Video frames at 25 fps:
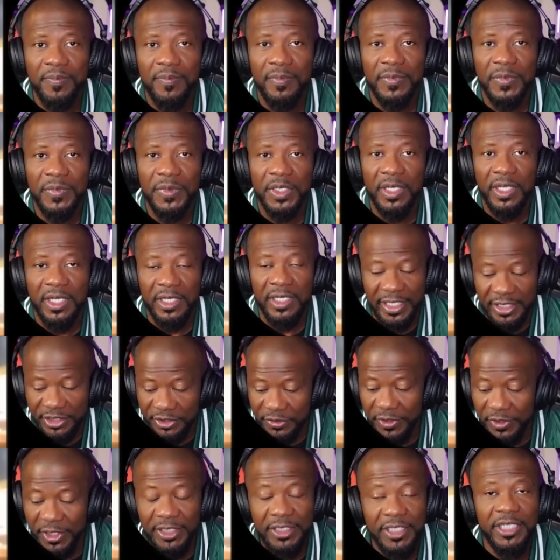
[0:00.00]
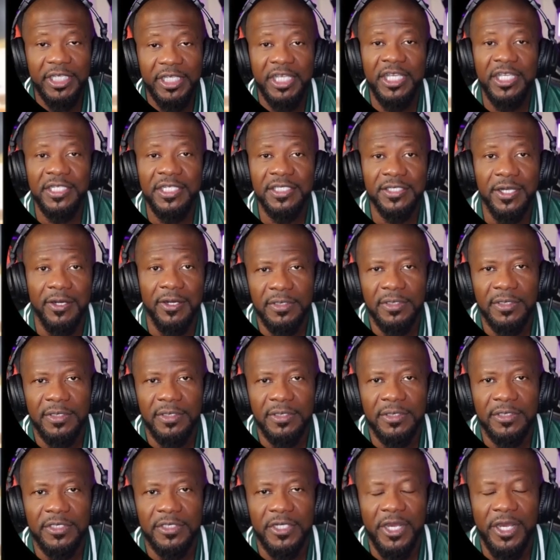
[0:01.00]
He let you get the keys off her.
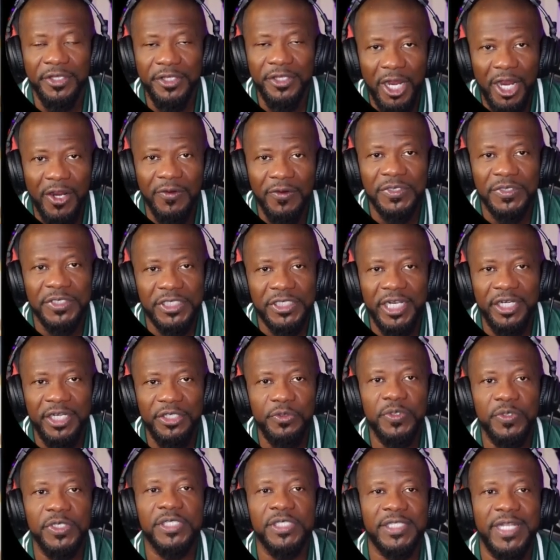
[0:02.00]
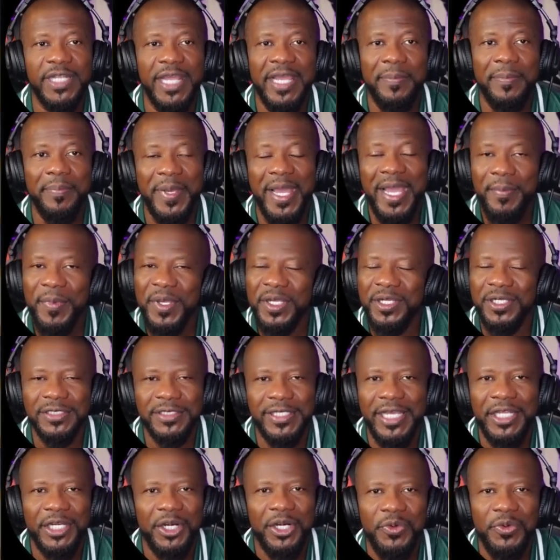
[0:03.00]
The other officer telling you to stand back because they
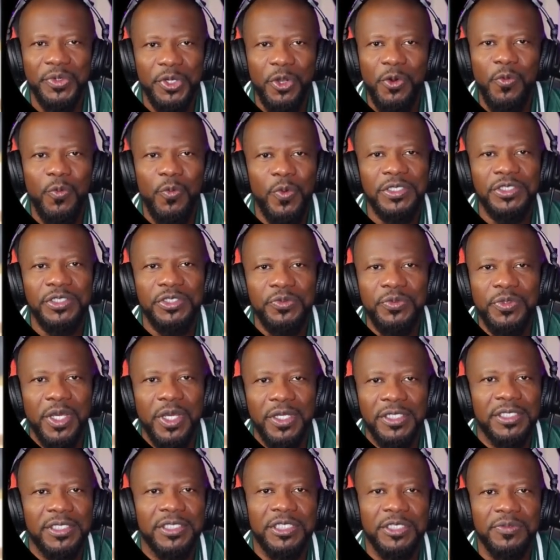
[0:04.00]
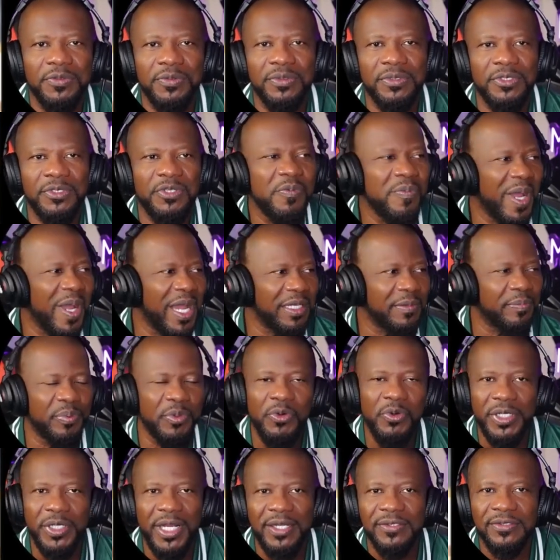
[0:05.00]
don't know what you're gonna do. You might have
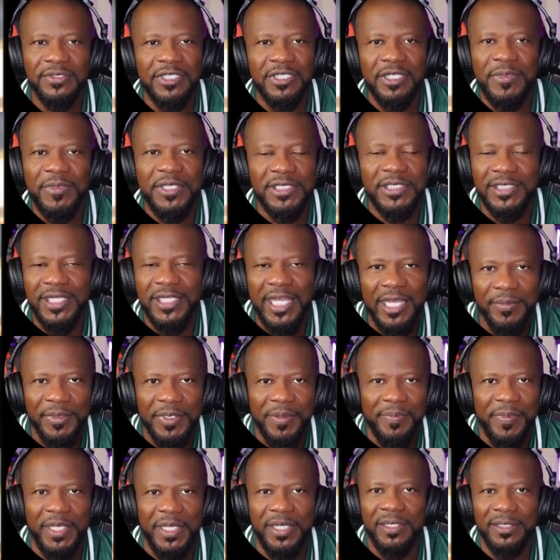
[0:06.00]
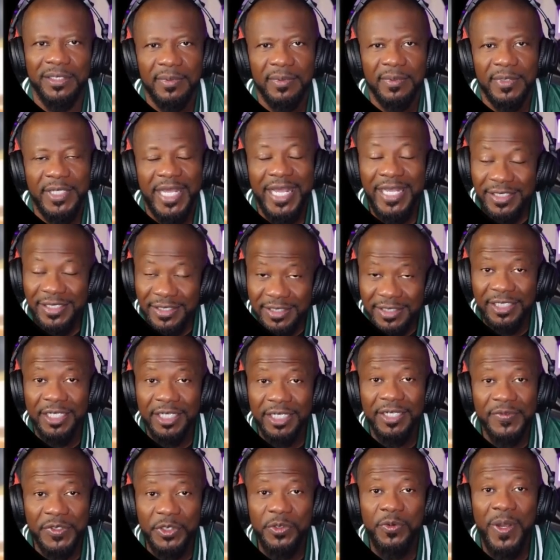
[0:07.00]
pulled out something and stabbed the man. That
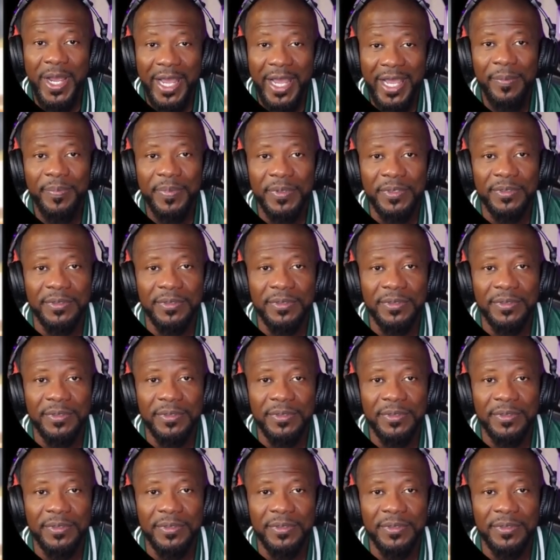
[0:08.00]
stuff do happen.